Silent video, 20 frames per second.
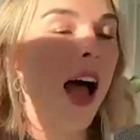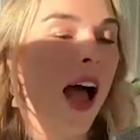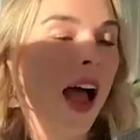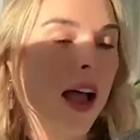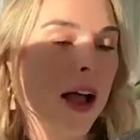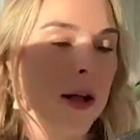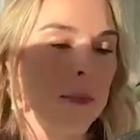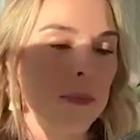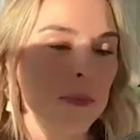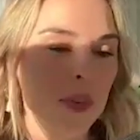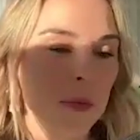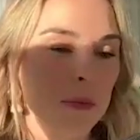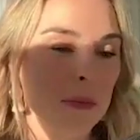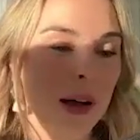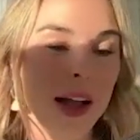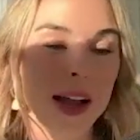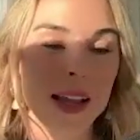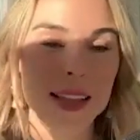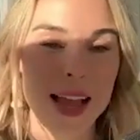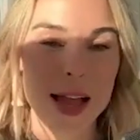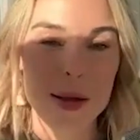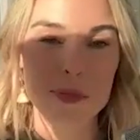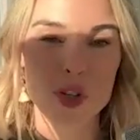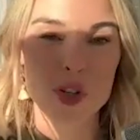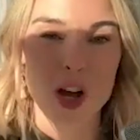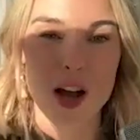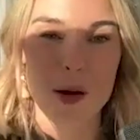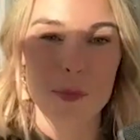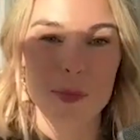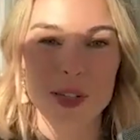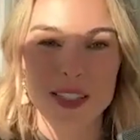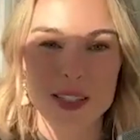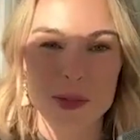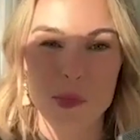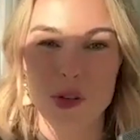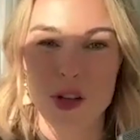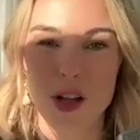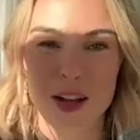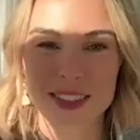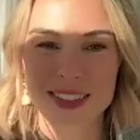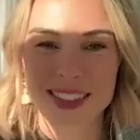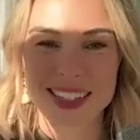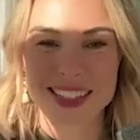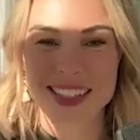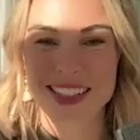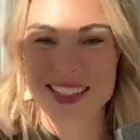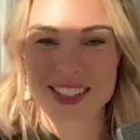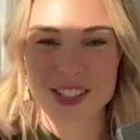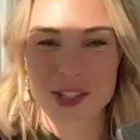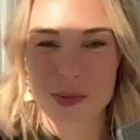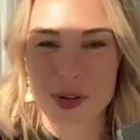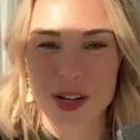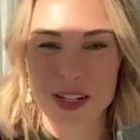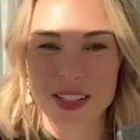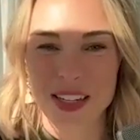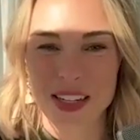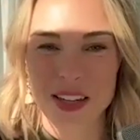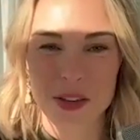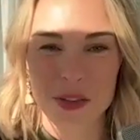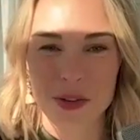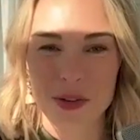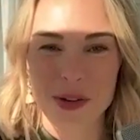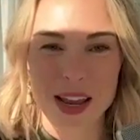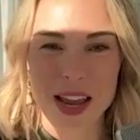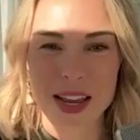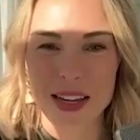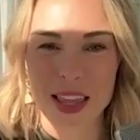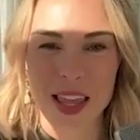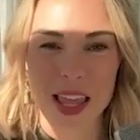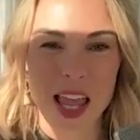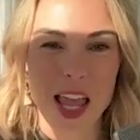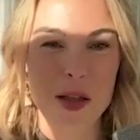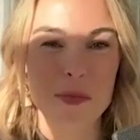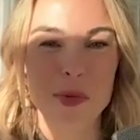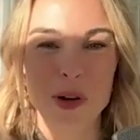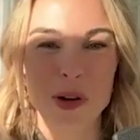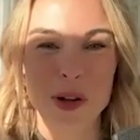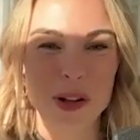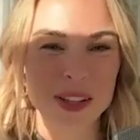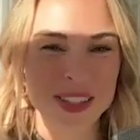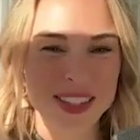um, my laptop is plugged in into an Ethernet cable.